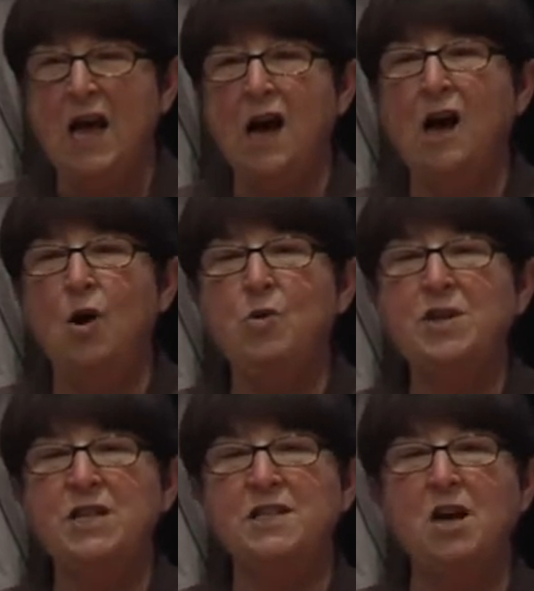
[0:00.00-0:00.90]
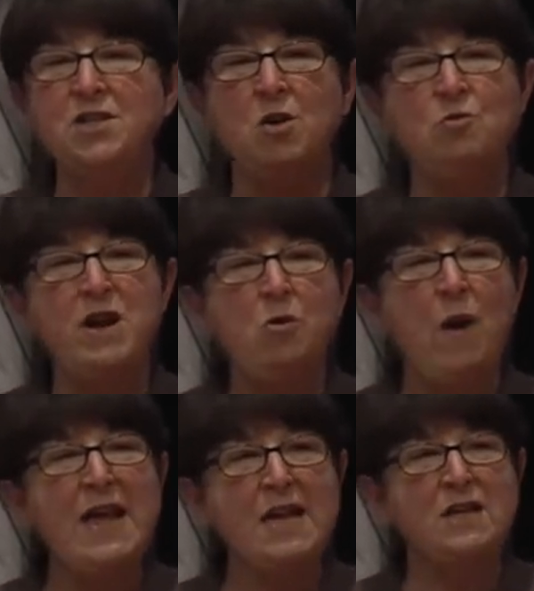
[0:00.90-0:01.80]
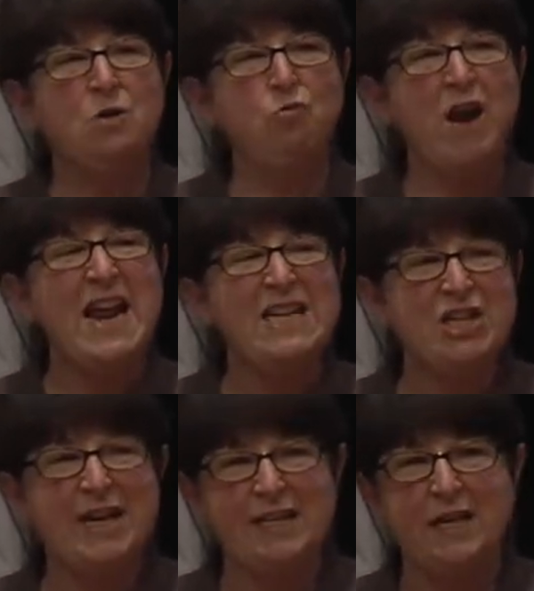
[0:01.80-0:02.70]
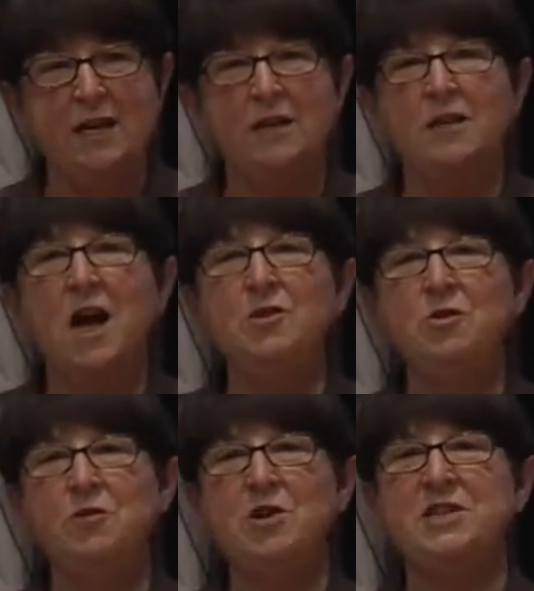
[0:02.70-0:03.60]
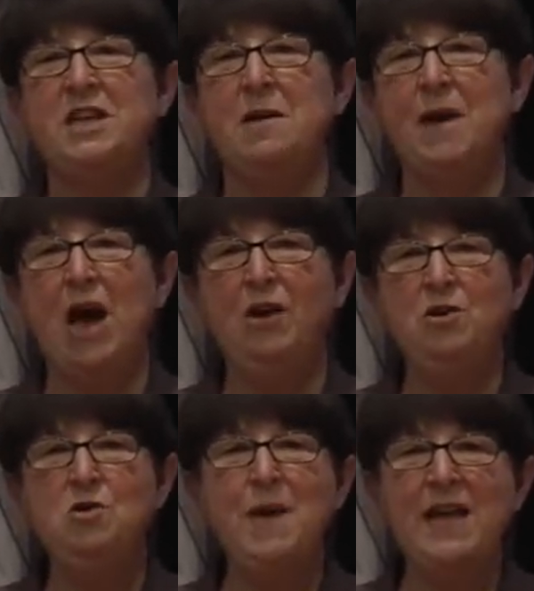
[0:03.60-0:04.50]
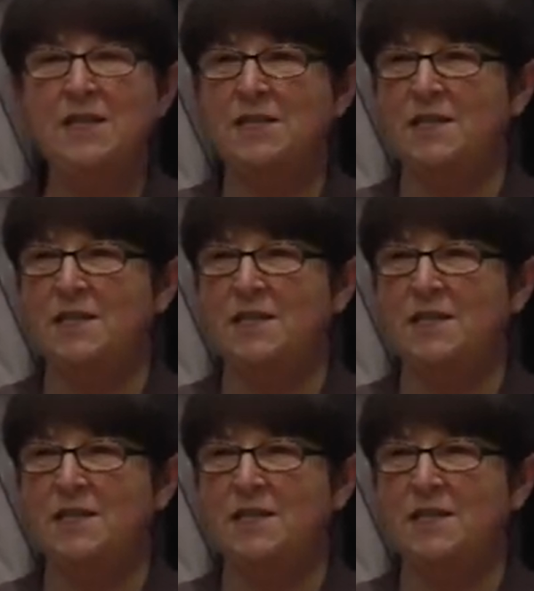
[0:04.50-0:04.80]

uh, which has also reawakened a raging controversy about who makes